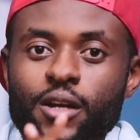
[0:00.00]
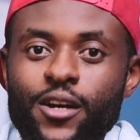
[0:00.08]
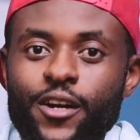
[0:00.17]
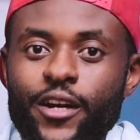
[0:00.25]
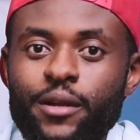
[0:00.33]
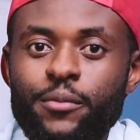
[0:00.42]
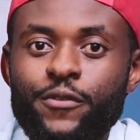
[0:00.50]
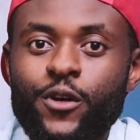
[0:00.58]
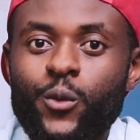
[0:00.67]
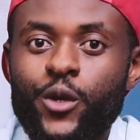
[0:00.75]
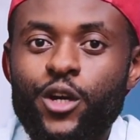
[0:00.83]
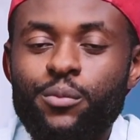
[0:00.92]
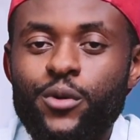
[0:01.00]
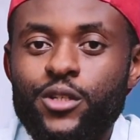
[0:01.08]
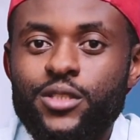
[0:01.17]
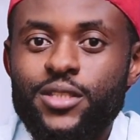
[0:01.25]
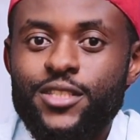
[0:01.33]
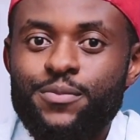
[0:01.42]
All right, before we
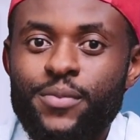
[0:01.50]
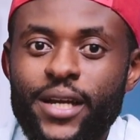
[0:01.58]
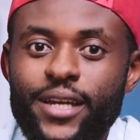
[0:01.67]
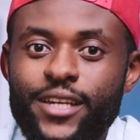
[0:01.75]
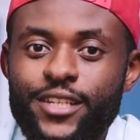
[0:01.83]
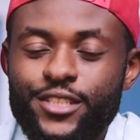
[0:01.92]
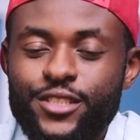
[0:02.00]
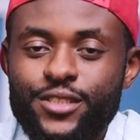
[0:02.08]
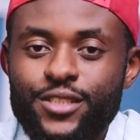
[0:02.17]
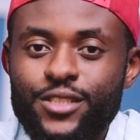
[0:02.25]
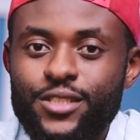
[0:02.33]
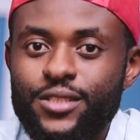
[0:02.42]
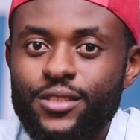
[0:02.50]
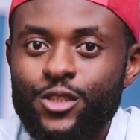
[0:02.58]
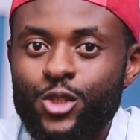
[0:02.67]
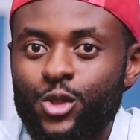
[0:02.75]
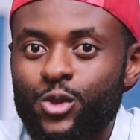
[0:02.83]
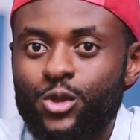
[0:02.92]
unbox this package, this
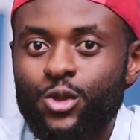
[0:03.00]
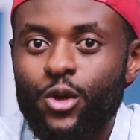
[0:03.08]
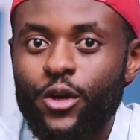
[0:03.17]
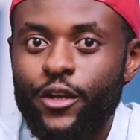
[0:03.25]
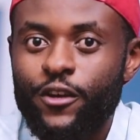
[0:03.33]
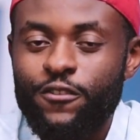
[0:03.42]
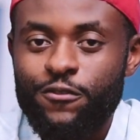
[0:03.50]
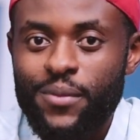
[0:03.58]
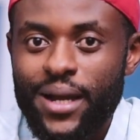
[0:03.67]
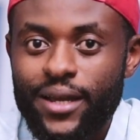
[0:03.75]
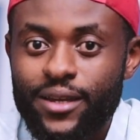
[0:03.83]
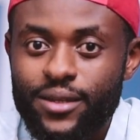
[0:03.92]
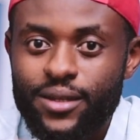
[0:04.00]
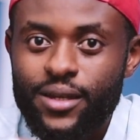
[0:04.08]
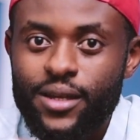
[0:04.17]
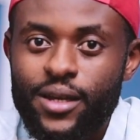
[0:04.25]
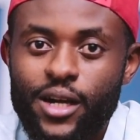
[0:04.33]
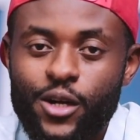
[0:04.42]
new toy of mine,
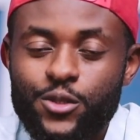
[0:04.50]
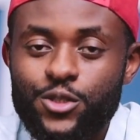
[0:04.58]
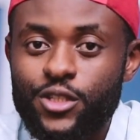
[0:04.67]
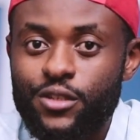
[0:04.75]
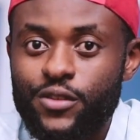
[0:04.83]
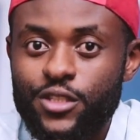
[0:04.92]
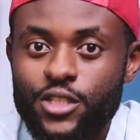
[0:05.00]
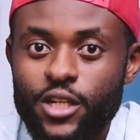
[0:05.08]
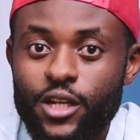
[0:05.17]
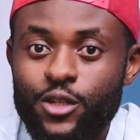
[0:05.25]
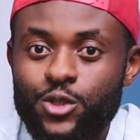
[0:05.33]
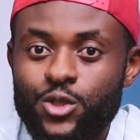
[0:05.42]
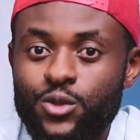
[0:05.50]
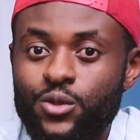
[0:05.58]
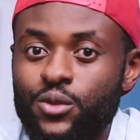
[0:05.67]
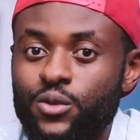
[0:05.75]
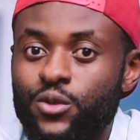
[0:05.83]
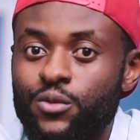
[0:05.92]
I want to give a shout out
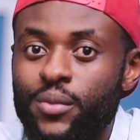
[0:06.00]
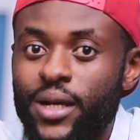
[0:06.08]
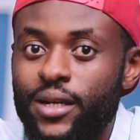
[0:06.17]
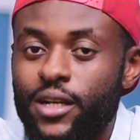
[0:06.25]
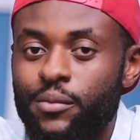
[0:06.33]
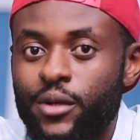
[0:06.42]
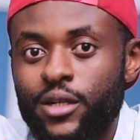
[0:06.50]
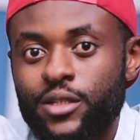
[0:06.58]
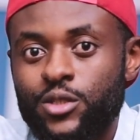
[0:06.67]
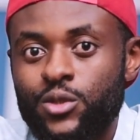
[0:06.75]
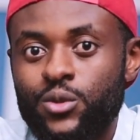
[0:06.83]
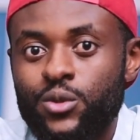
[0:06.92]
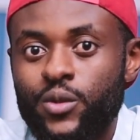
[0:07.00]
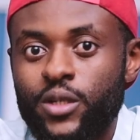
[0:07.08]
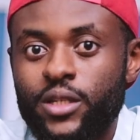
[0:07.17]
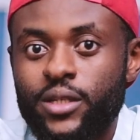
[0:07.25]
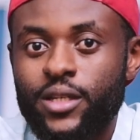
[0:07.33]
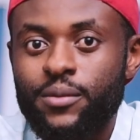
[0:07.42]
to Goodmark cameras who
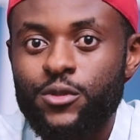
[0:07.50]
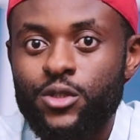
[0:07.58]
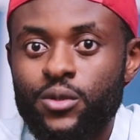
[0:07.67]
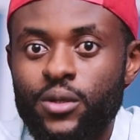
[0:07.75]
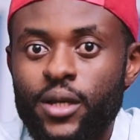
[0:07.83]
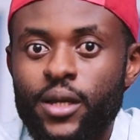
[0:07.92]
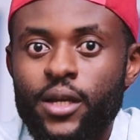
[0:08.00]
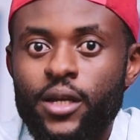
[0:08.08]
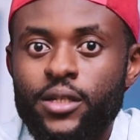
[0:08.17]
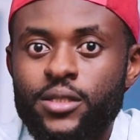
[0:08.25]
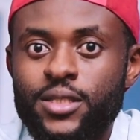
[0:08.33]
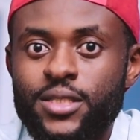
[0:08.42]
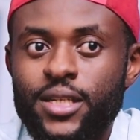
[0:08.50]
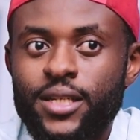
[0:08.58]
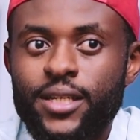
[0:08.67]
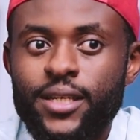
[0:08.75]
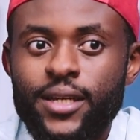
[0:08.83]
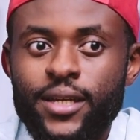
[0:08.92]
really came through.
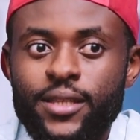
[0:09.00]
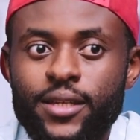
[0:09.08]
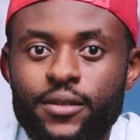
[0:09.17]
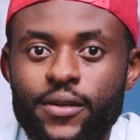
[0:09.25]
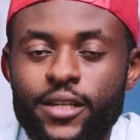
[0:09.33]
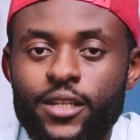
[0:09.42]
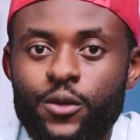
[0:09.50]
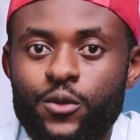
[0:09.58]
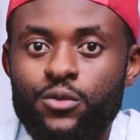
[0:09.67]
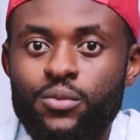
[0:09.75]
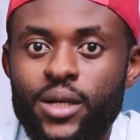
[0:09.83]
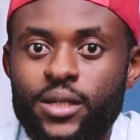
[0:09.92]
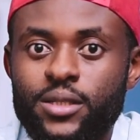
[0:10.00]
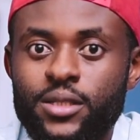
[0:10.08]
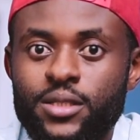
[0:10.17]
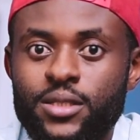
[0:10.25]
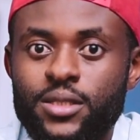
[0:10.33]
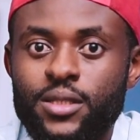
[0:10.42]
Sincerely, I think right now Goodmark
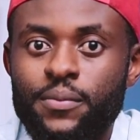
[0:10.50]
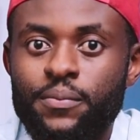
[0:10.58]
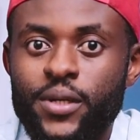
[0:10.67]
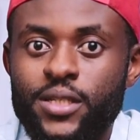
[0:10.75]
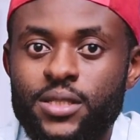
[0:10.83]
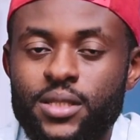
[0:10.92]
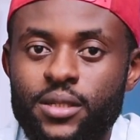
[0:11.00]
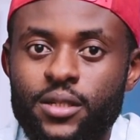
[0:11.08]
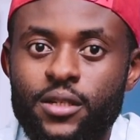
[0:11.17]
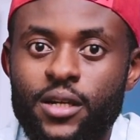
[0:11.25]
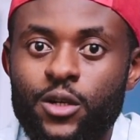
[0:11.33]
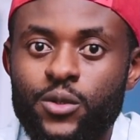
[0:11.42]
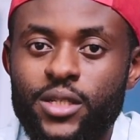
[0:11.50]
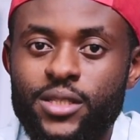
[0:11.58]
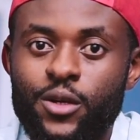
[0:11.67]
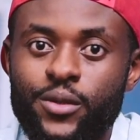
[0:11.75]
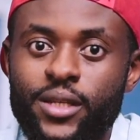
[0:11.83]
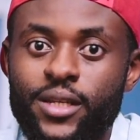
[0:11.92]
is the best outlet out there